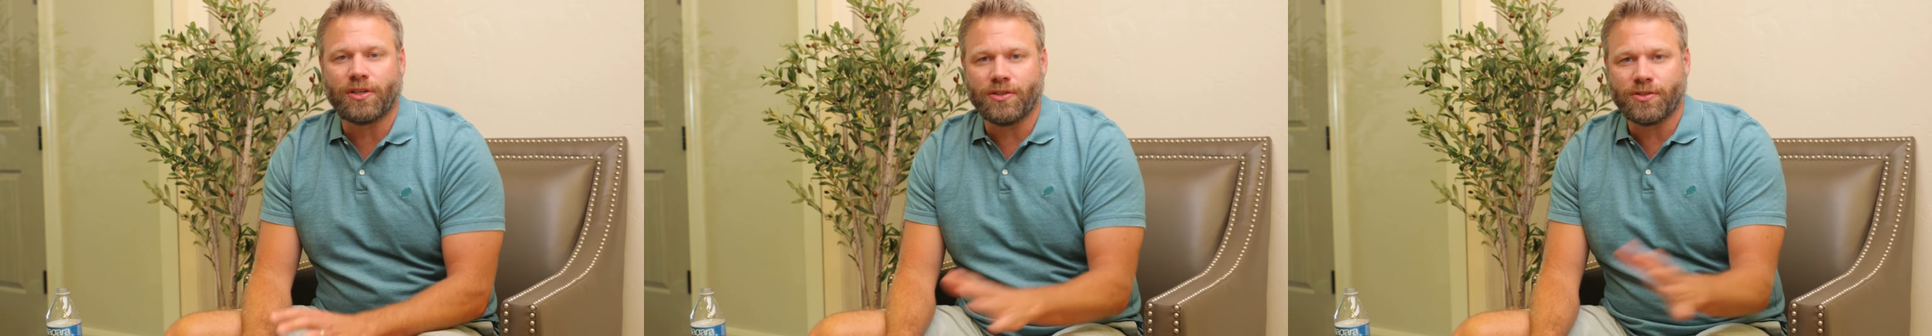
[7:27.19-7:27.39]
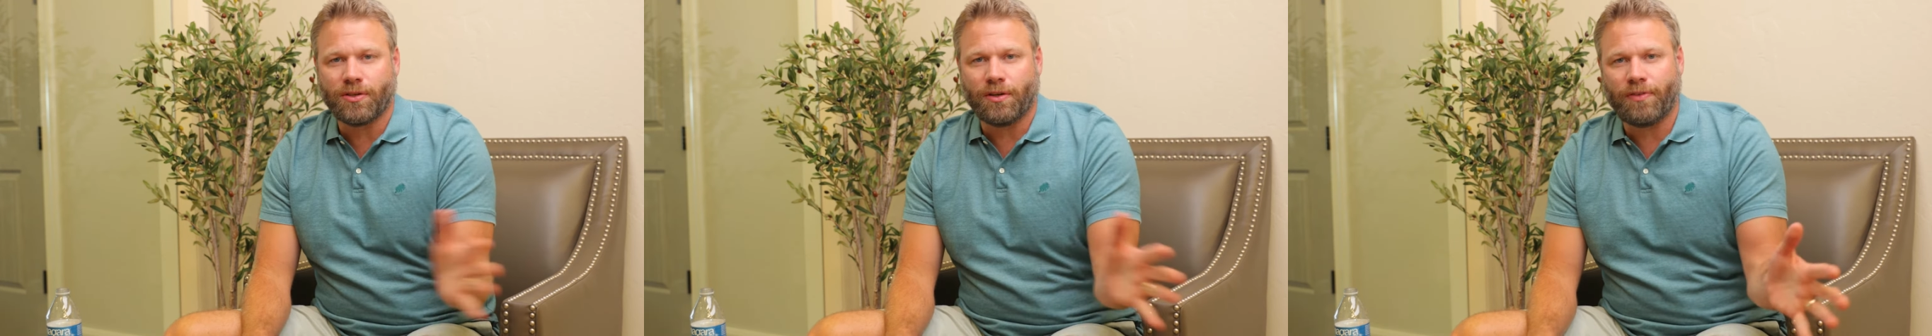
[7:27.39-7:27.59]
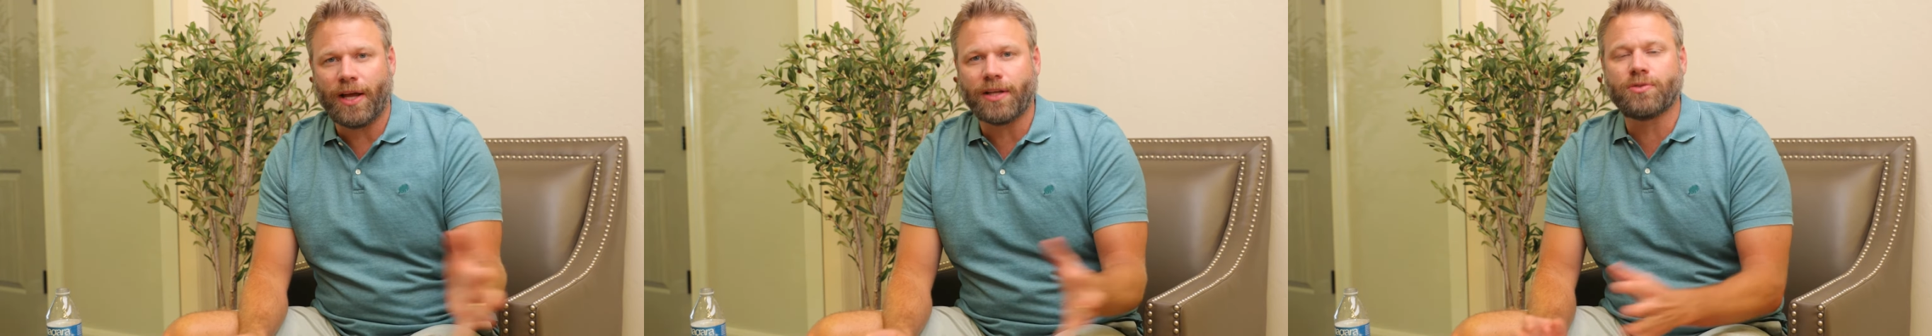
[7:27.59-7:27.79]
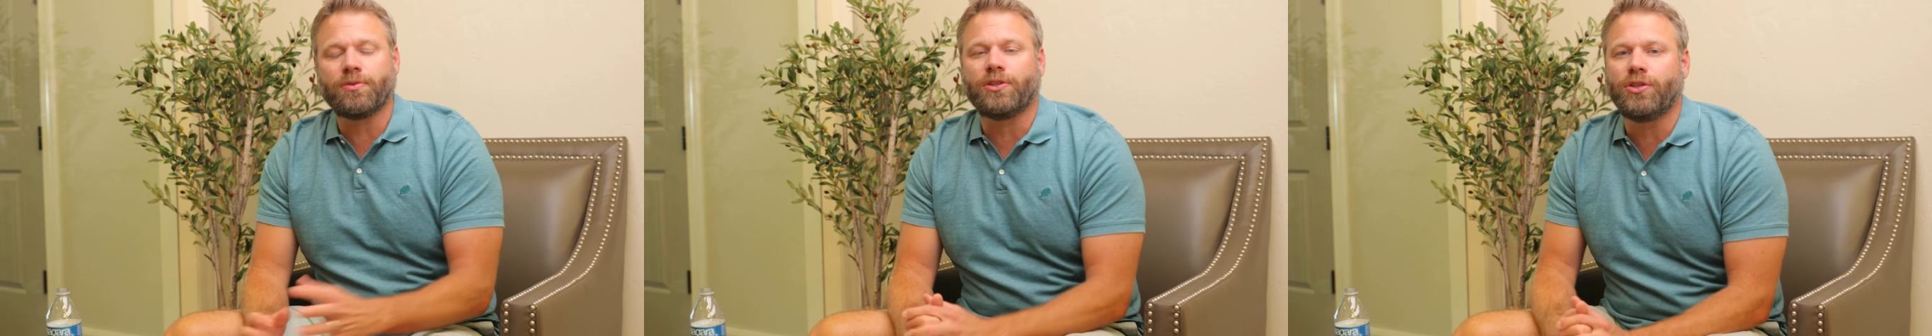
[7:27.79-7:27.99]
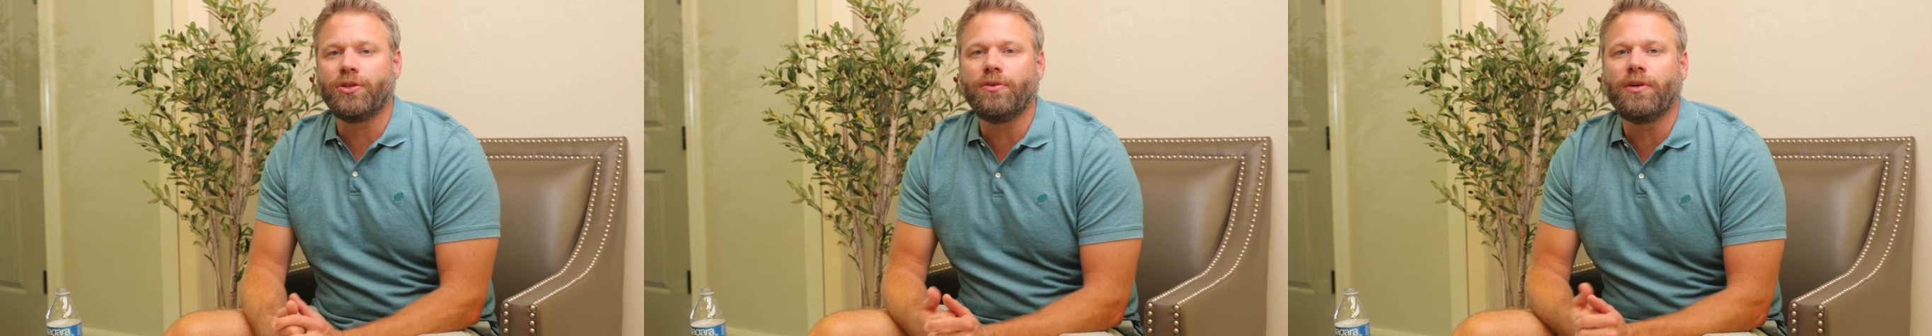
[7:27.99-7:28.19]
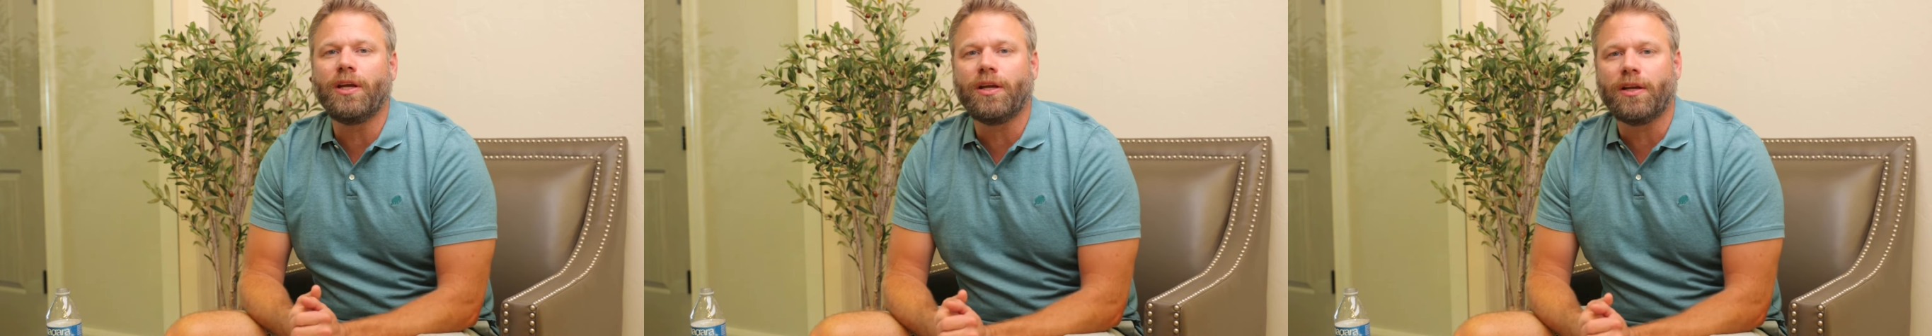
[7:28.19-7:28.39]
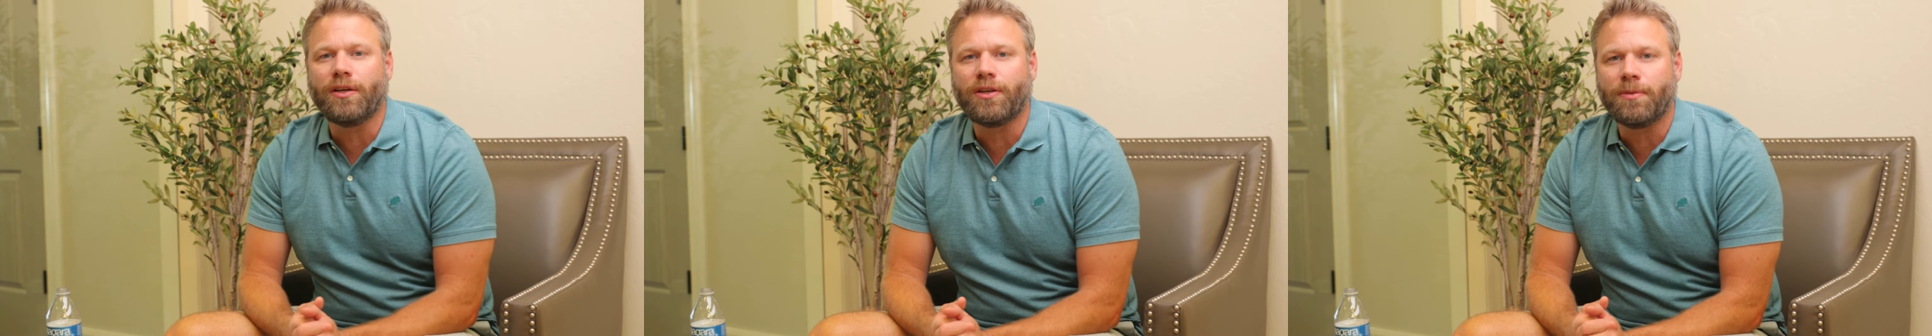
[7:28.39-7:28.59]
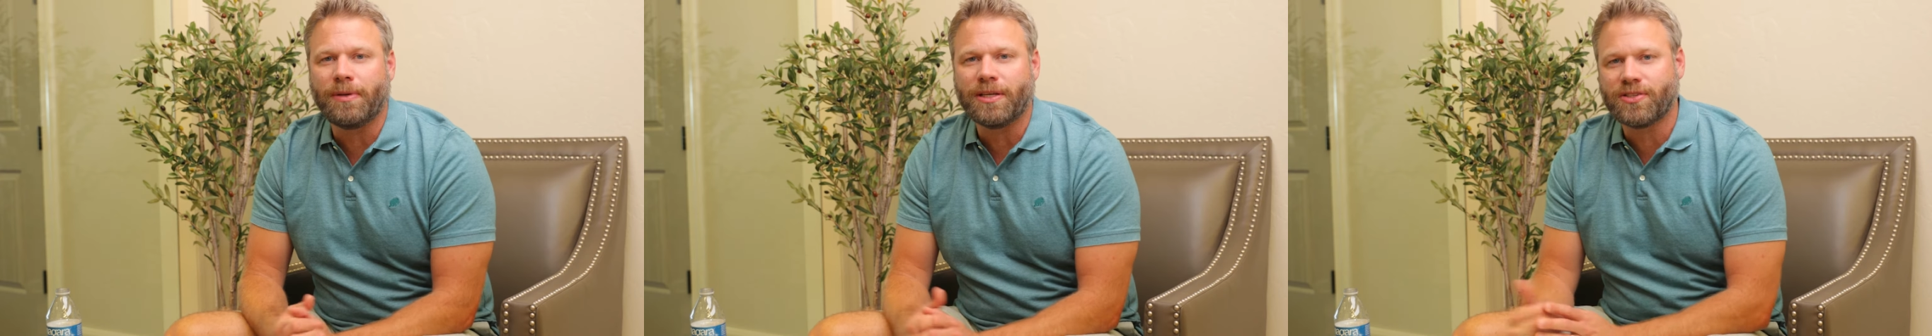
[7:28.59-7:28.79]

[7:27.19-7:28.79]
And so if that's what you need to be